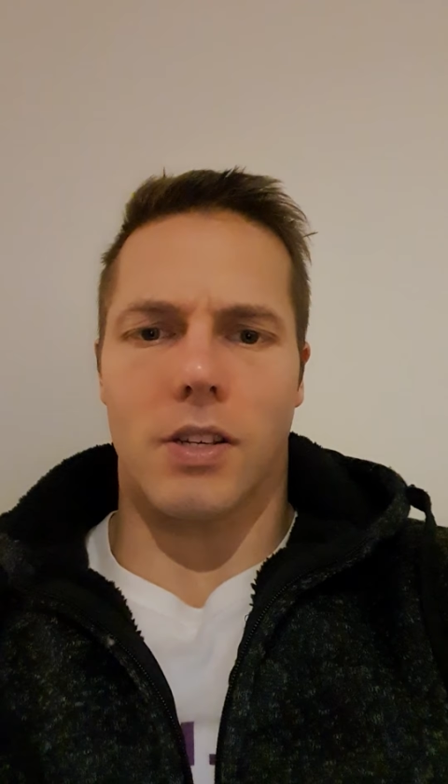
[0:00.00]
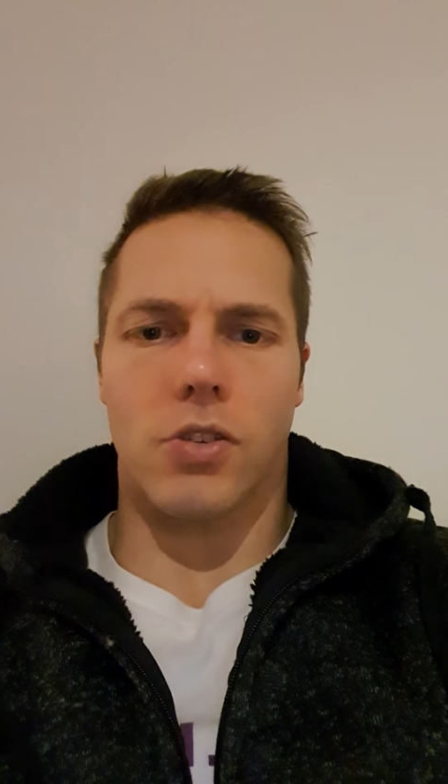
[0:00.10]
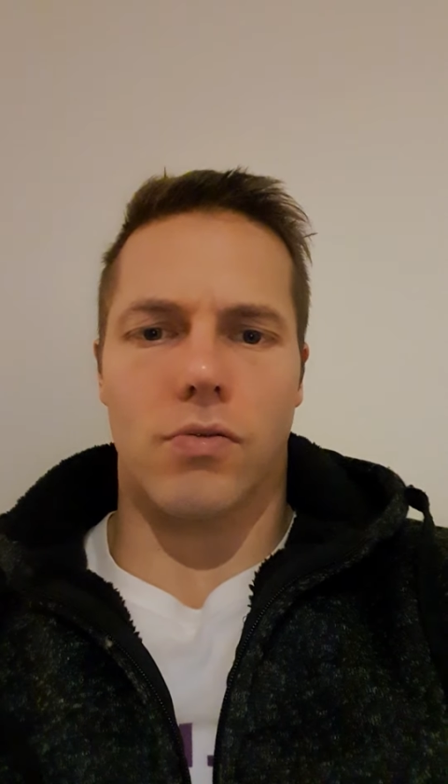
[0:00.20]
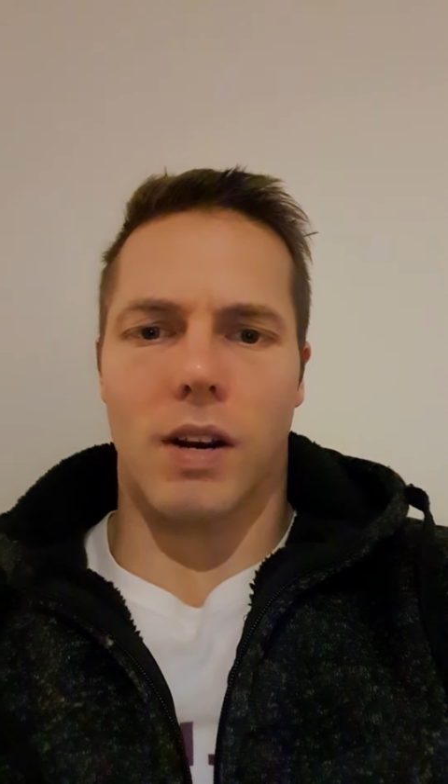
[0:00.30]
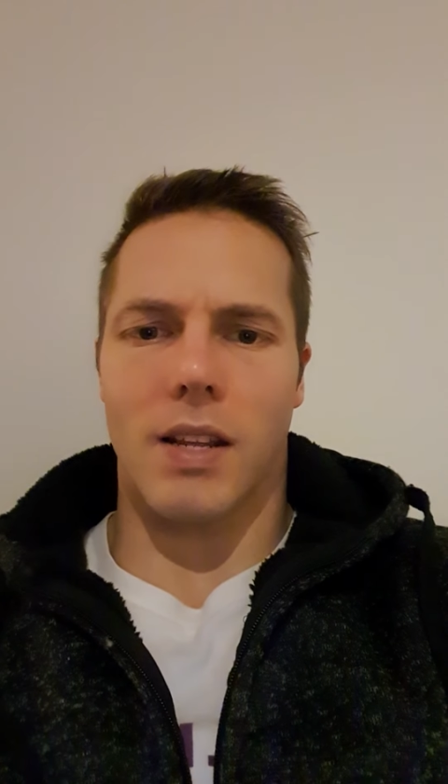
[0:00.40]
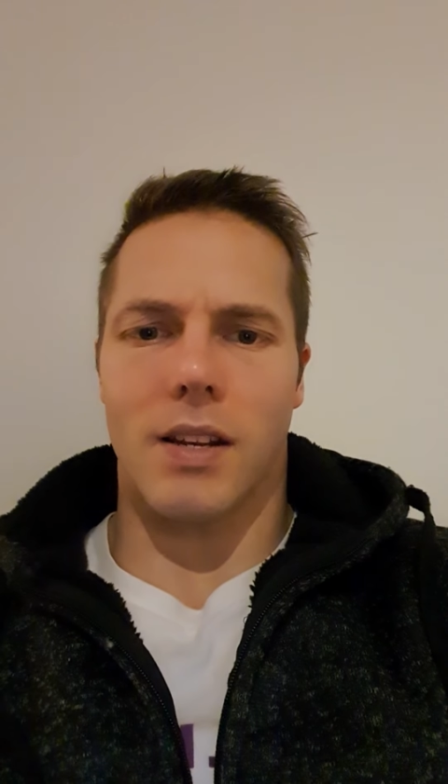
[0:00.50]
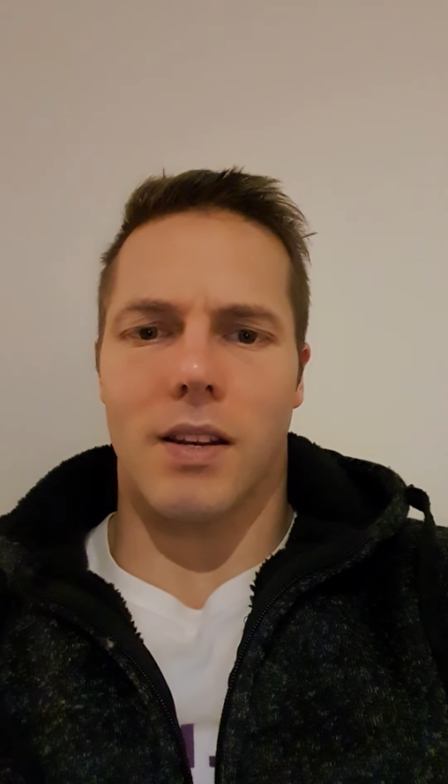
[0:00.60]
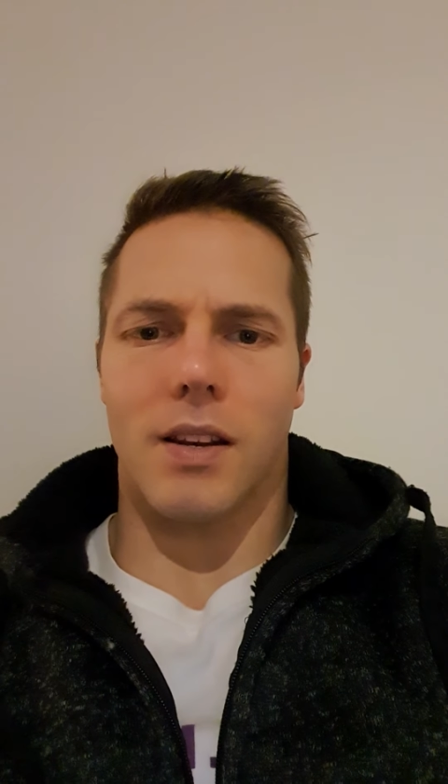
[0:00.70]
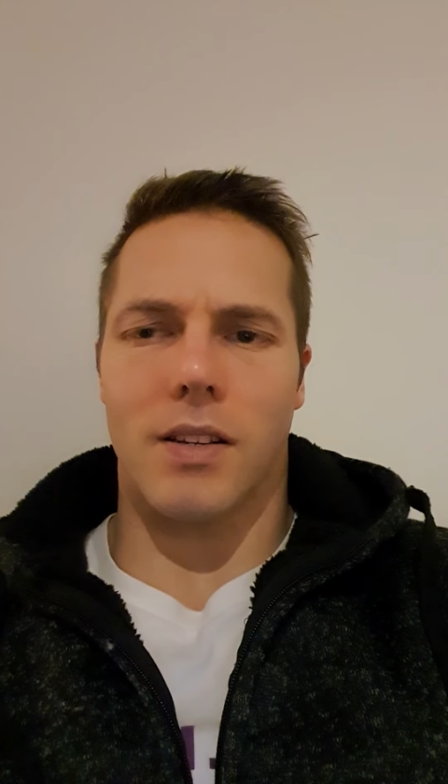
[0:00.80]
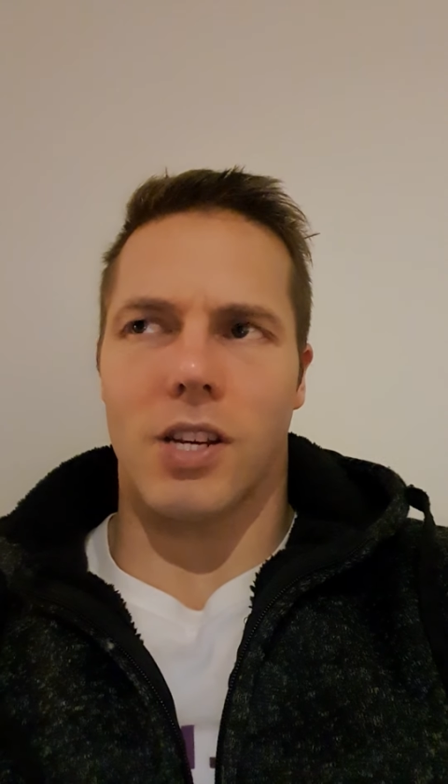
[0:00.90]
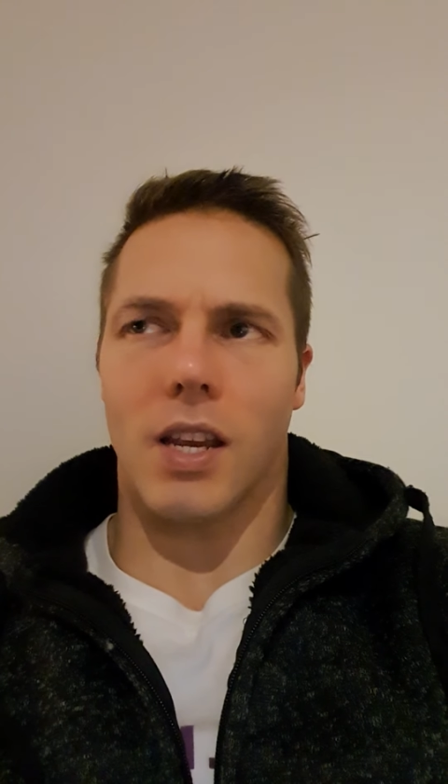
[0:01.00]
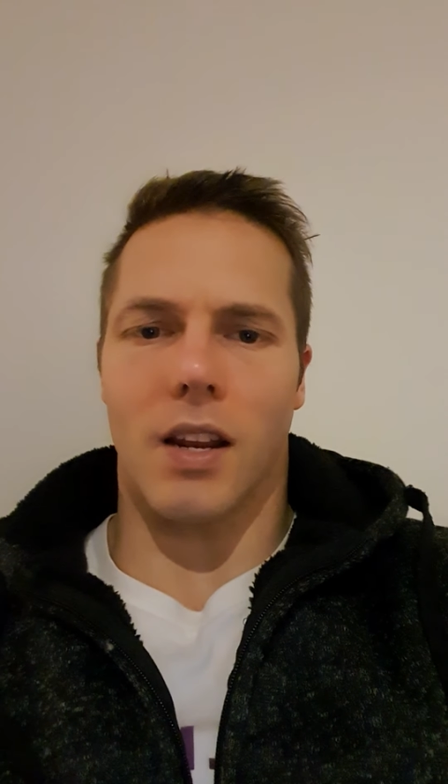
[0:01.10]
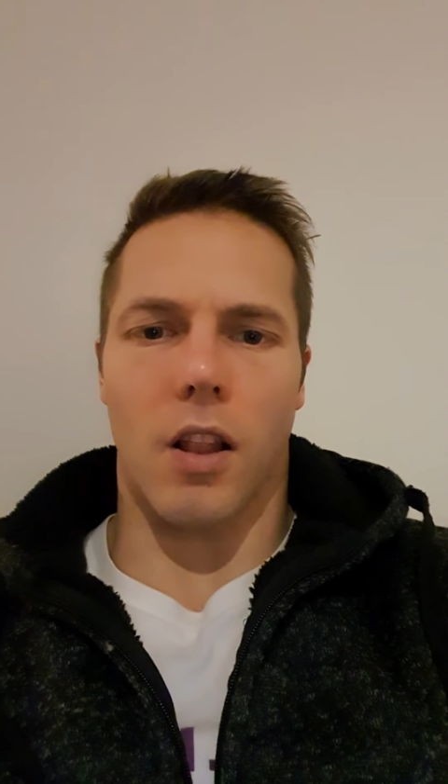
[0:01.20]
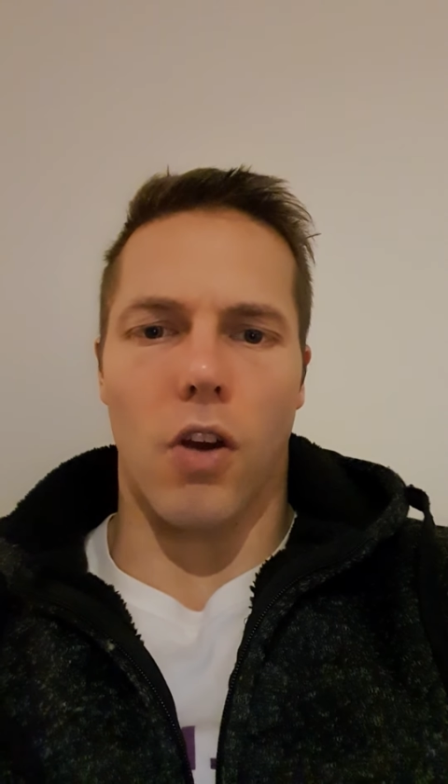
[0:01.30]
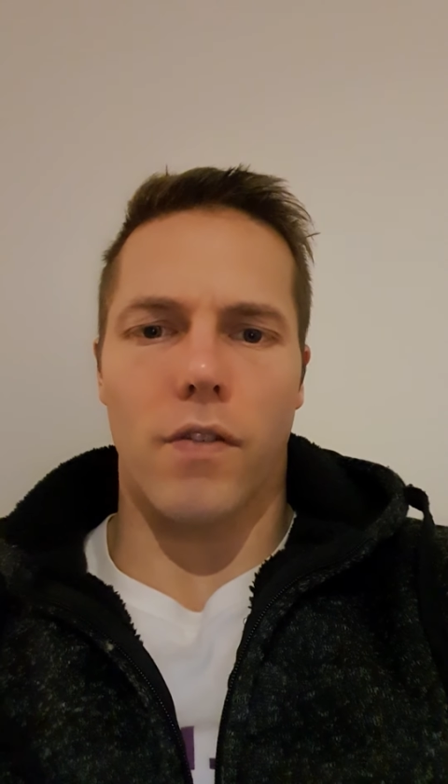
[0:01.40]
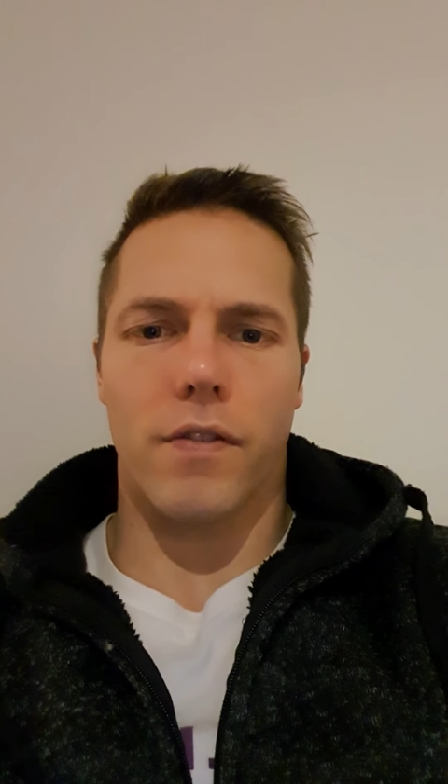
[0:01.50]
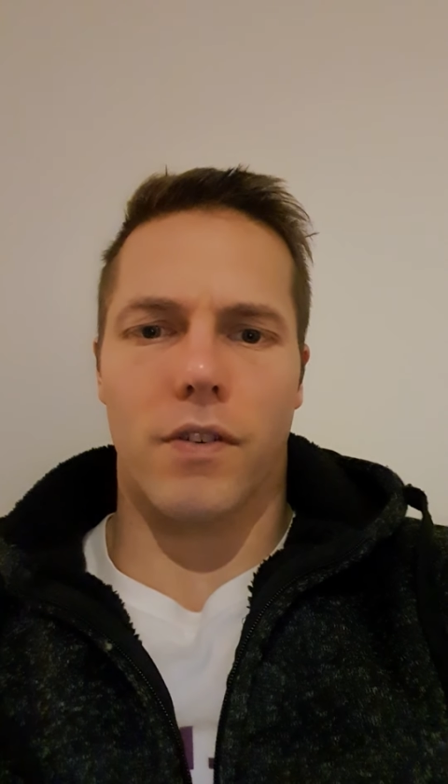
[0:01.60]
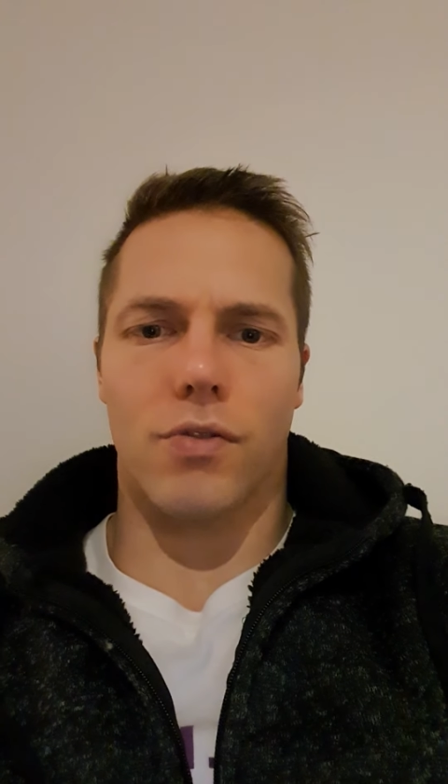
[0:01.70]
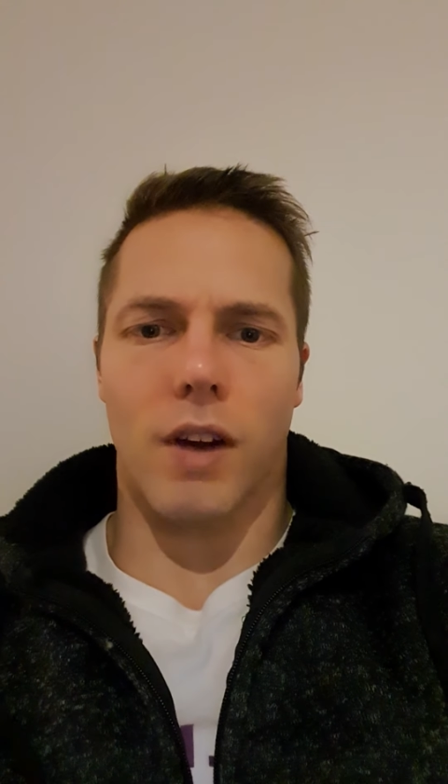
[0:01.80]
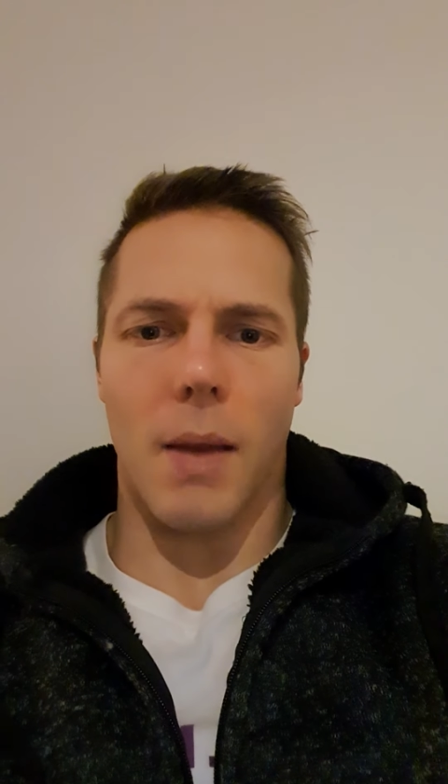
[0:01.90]
shredded chicken loaf
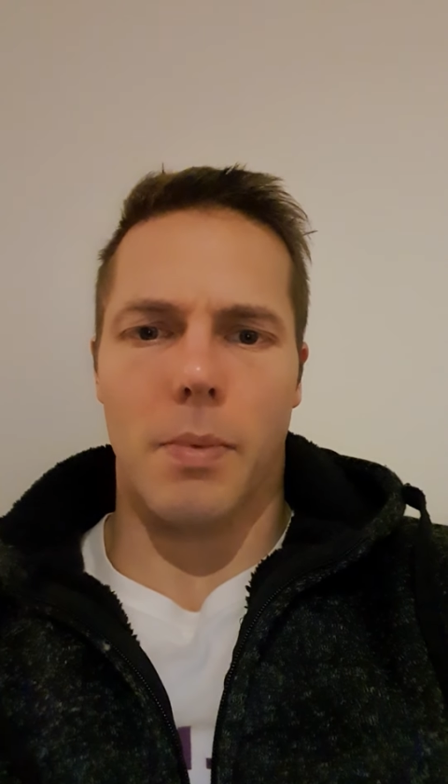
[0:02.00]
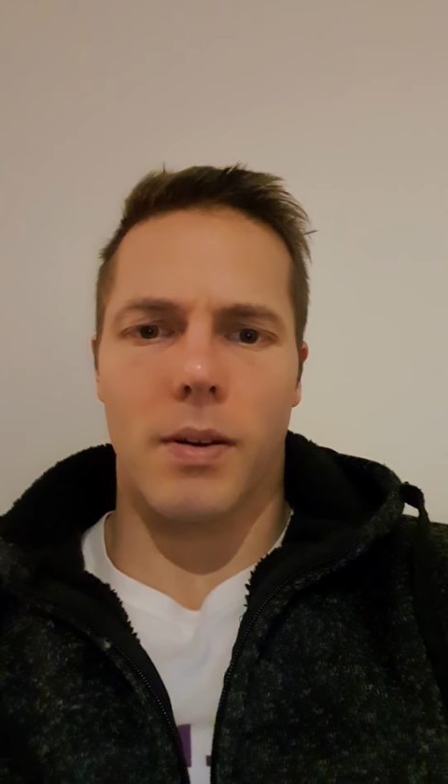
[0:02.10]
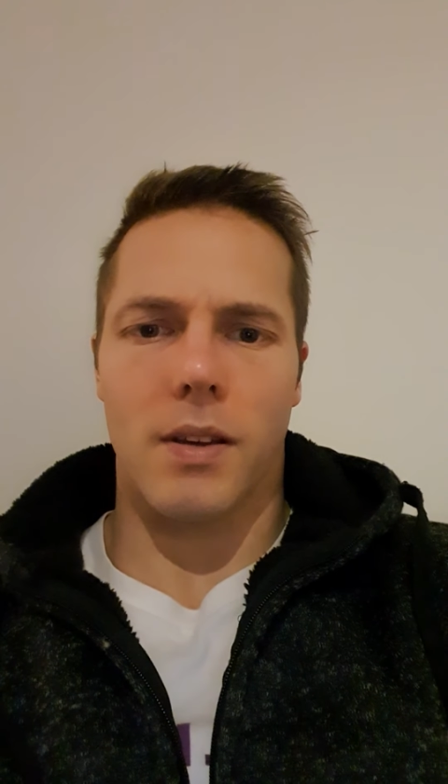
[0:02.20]
crap,